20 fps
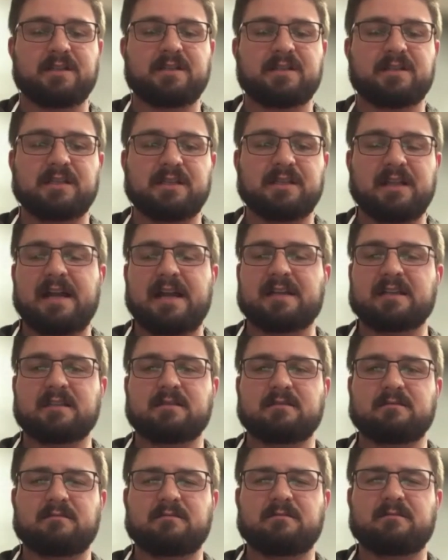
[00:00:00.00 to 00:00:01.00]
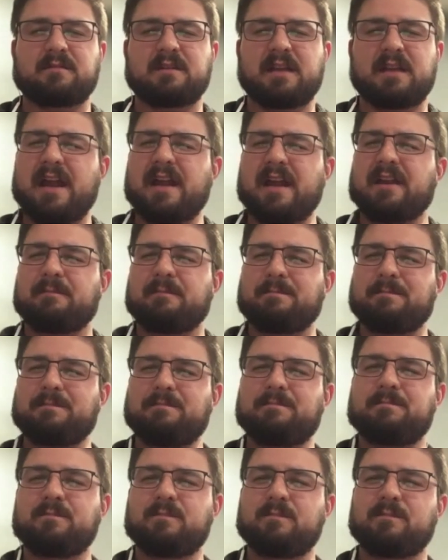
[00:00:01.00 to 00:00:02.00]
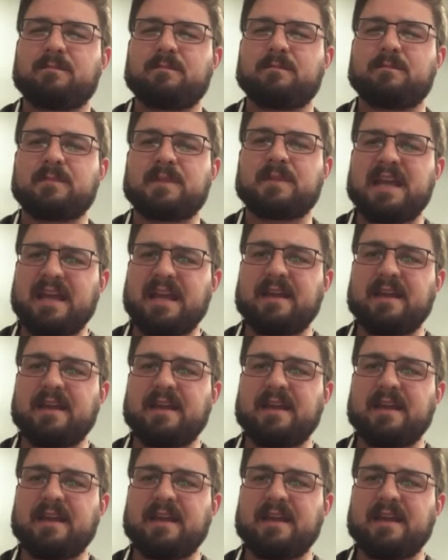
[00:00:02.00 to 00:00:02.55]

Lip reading: select kind of kid